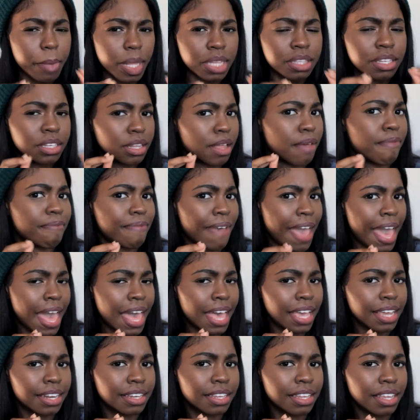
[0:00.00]
into the
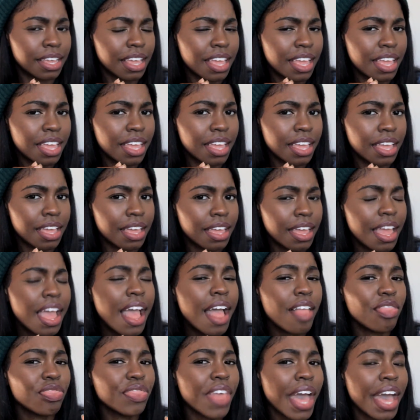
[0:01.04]
fact
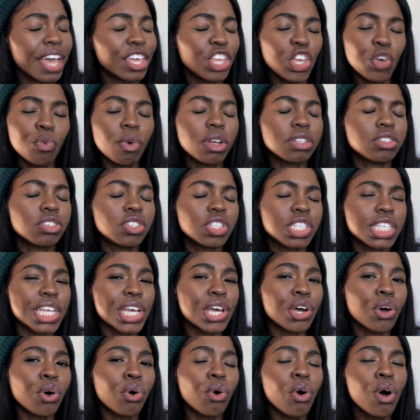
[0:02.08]
that he was
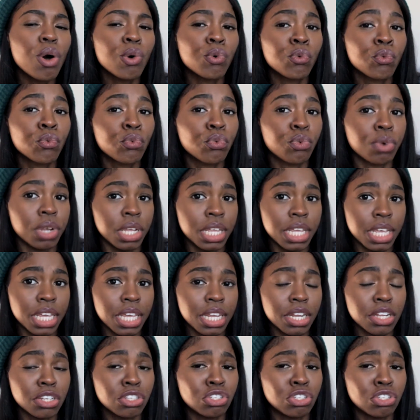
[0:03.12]
still freaking